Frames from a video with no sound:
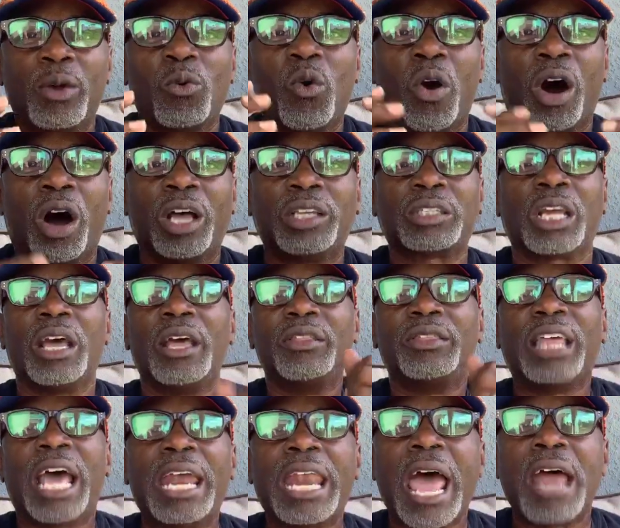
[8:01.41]
was
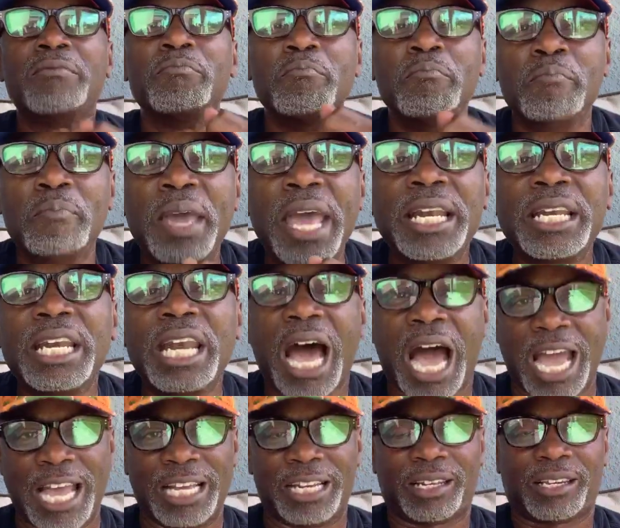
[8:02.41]
that at
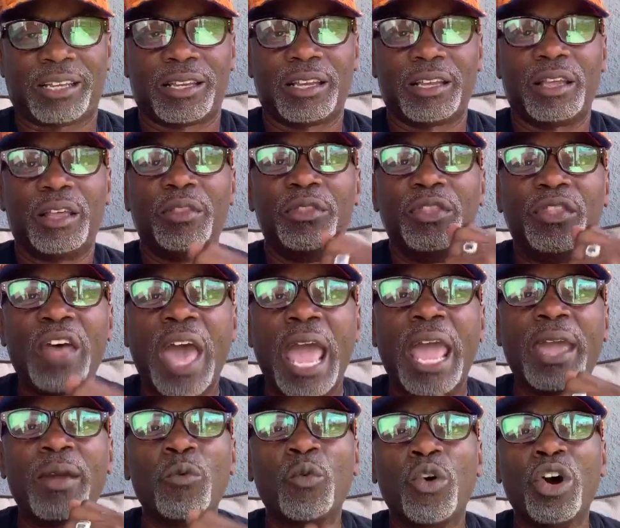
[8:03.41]
midnight
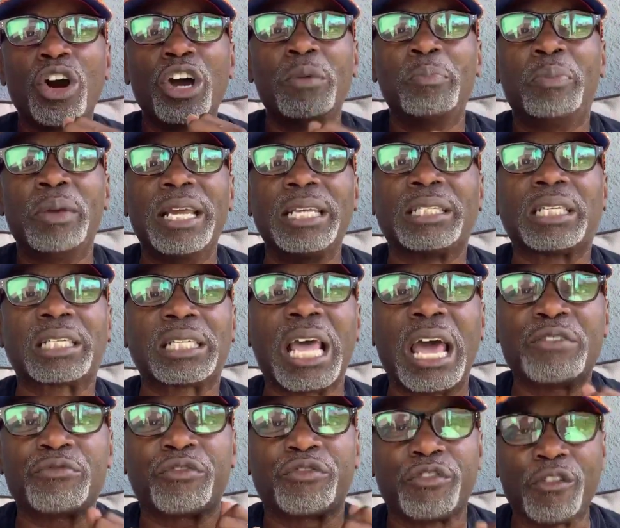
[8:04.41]
they would be
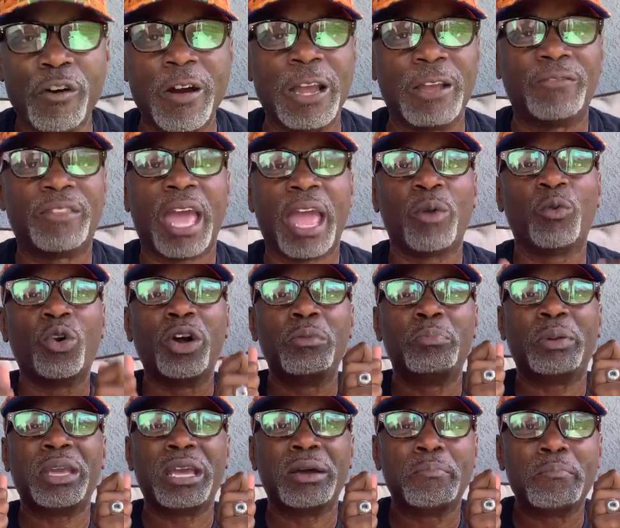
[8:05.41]
set free. They would
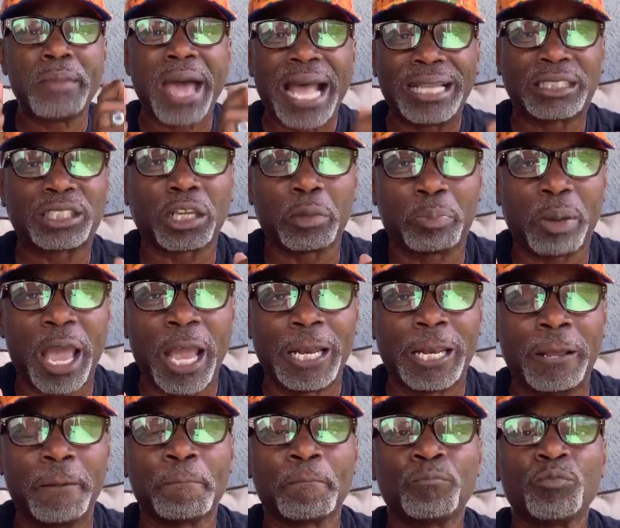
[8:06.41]
be
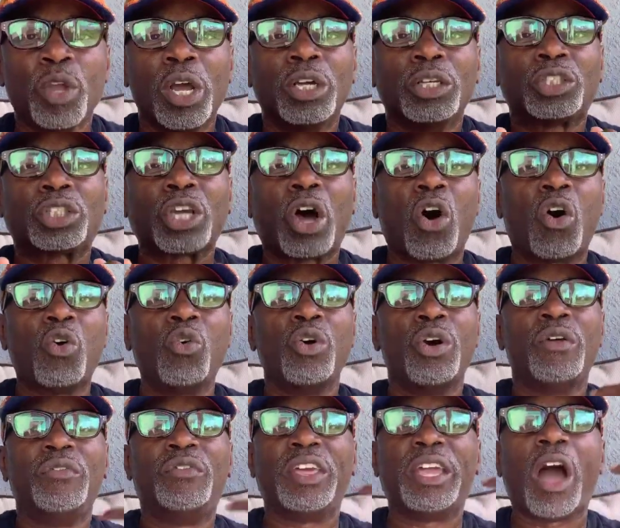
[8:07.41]
emancipated. So
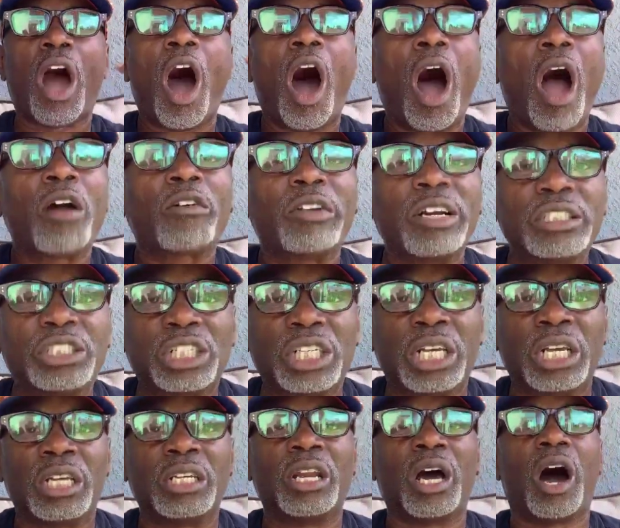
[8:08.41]
the
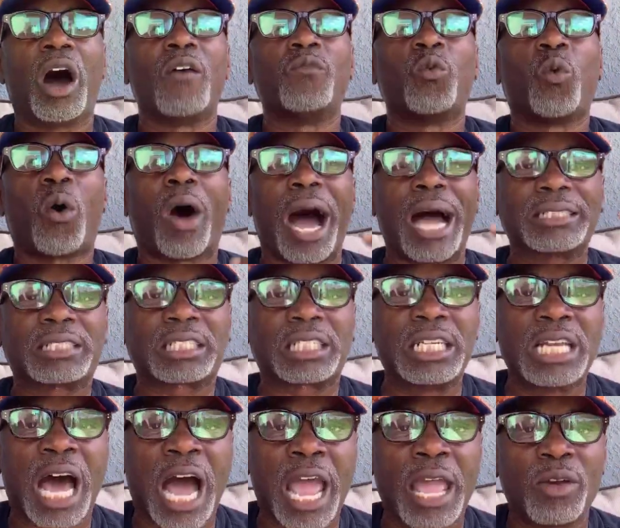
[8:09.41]
origin of watch
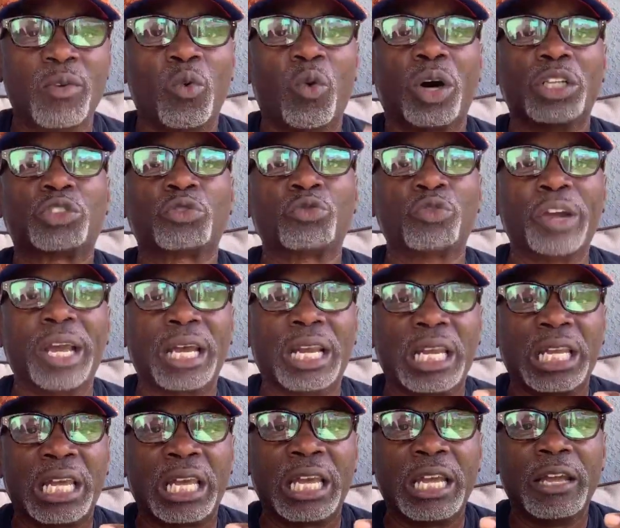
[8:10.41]
night was
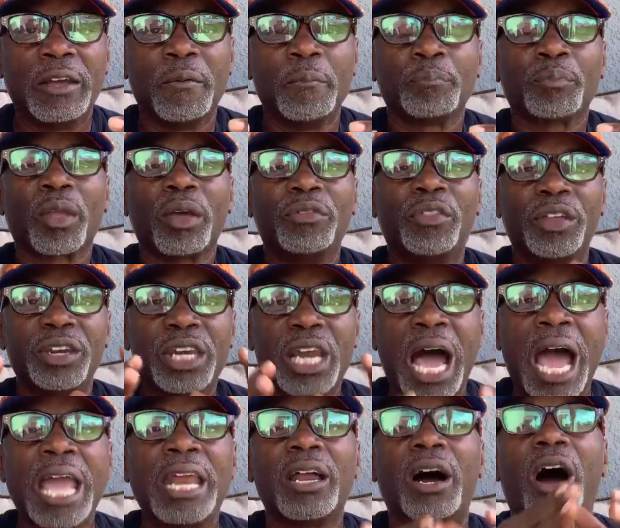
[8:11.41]
really the
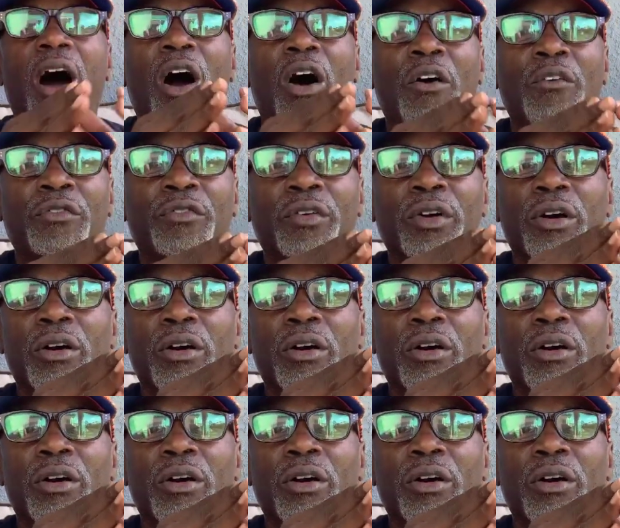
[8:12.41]
night of